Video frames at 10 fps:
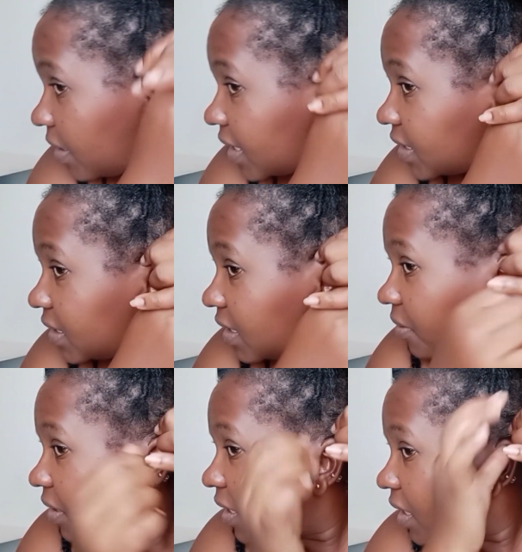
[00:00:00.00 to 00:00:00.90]
wax
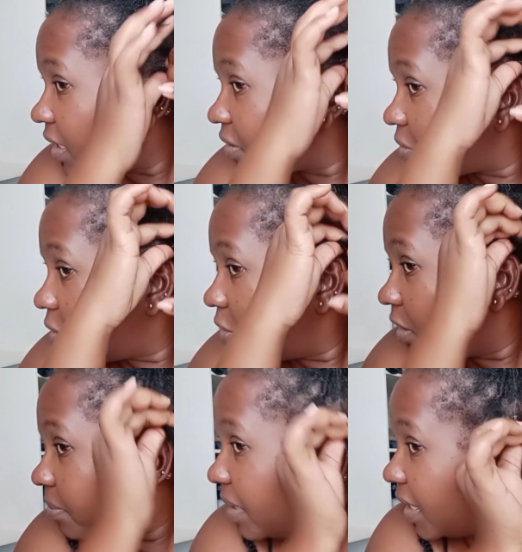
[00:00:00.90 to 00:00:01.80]
down here to
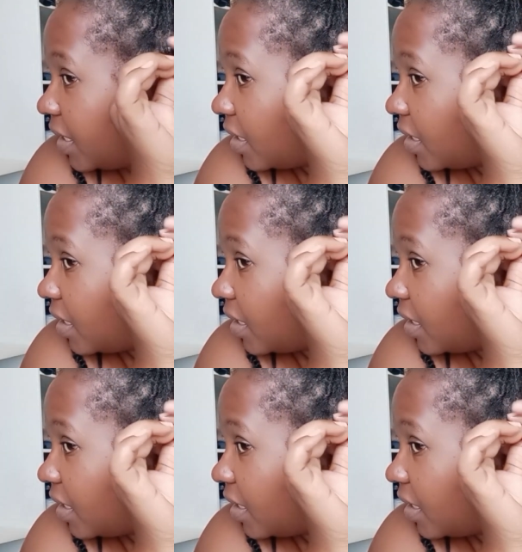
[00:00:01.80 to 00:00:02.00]
hold my